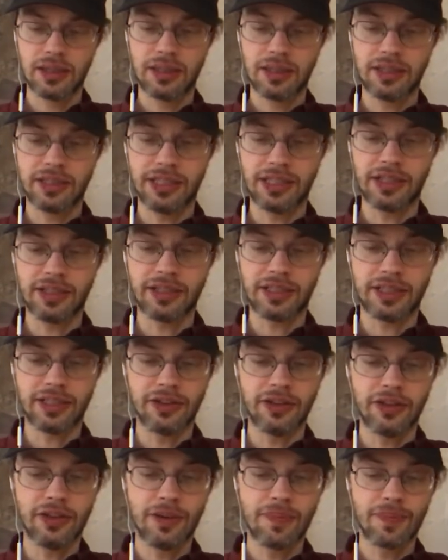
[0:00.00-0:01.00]
she
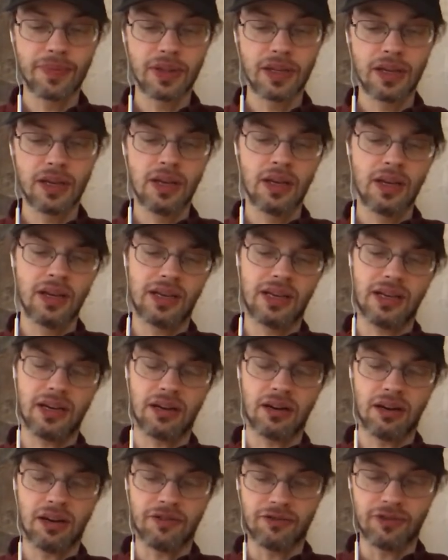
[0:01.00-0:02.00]
continued.
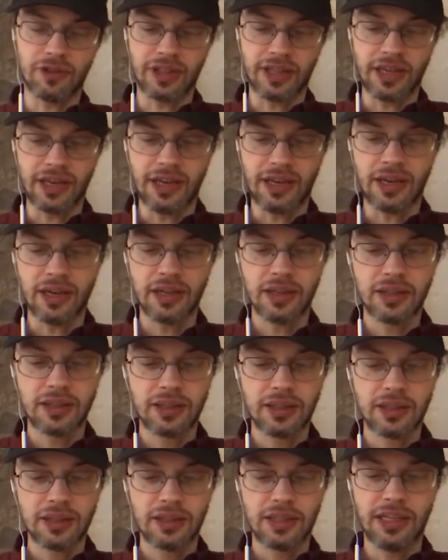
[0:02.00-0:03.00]
"Get off with ye,"
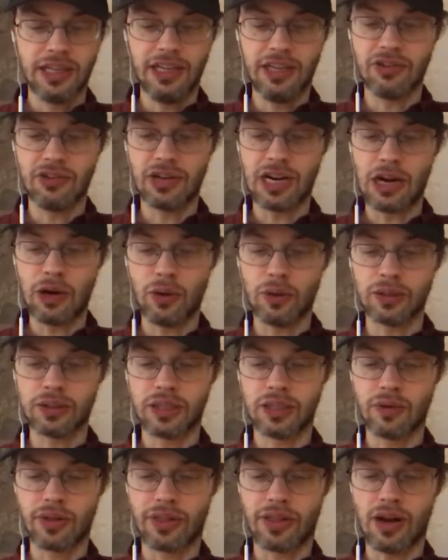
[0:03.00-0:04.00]
he growled
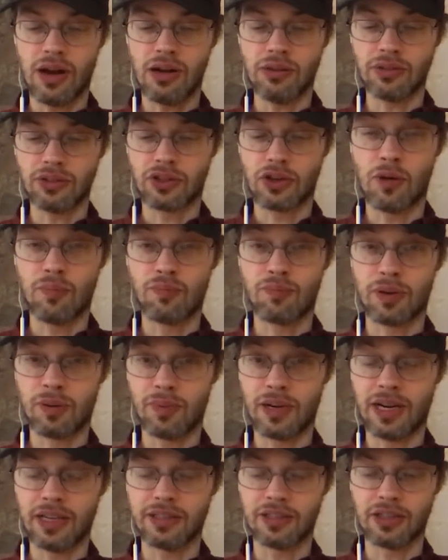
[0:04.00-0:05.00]
with
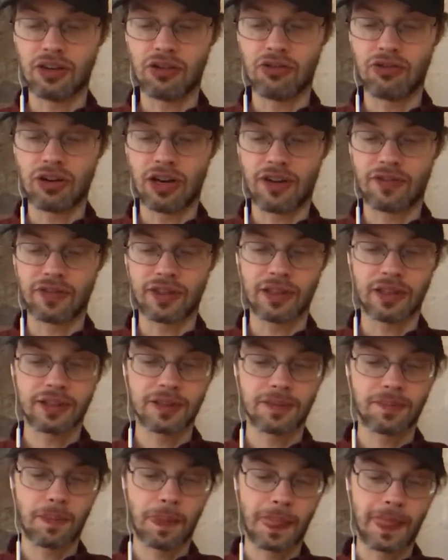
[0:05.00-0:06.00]
uncompromising
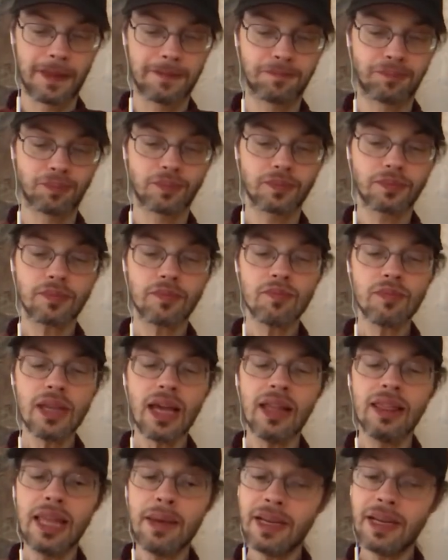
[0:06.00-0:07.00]
gruffness.
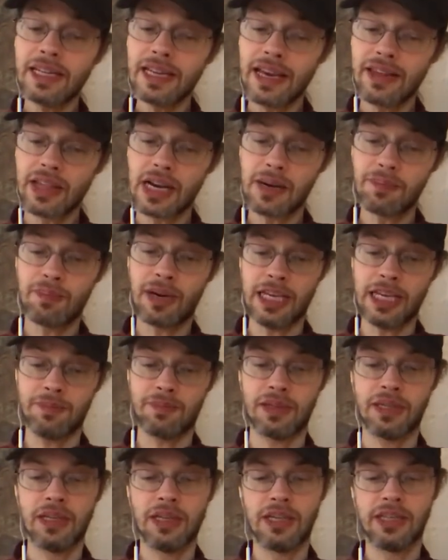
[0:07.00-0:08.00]
"Let me take that
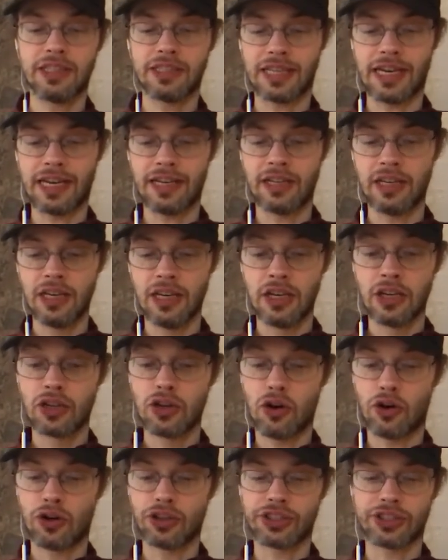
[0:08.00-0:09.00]
pipe," she said,
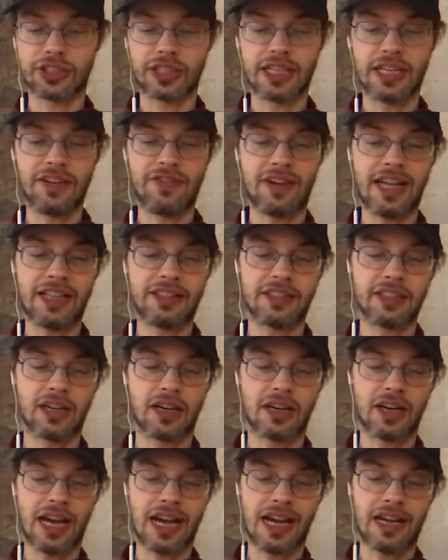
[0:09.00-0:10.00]
cautiously advancing
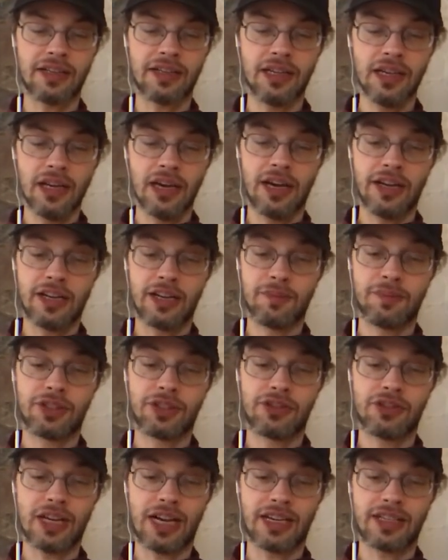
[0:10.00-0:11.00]
her hand and
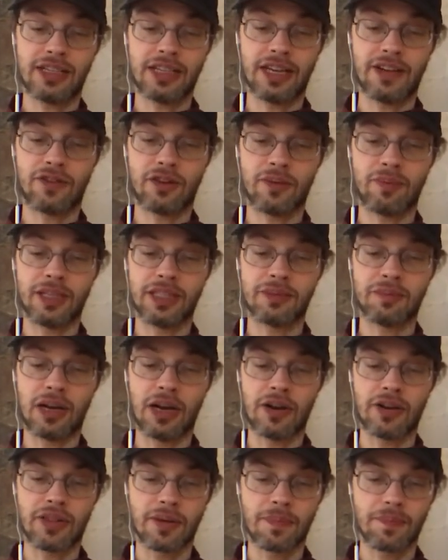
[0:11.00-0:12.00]
abstracting it from his
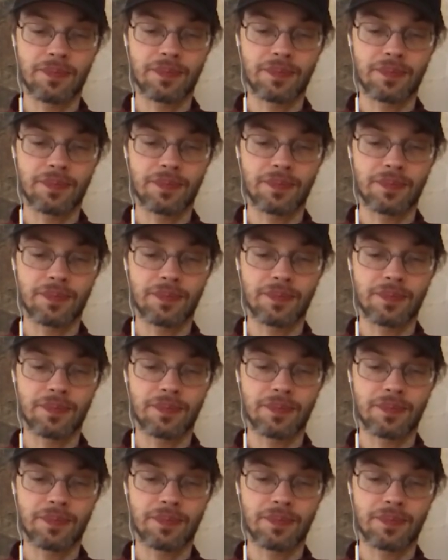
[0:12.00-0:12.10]
mouth.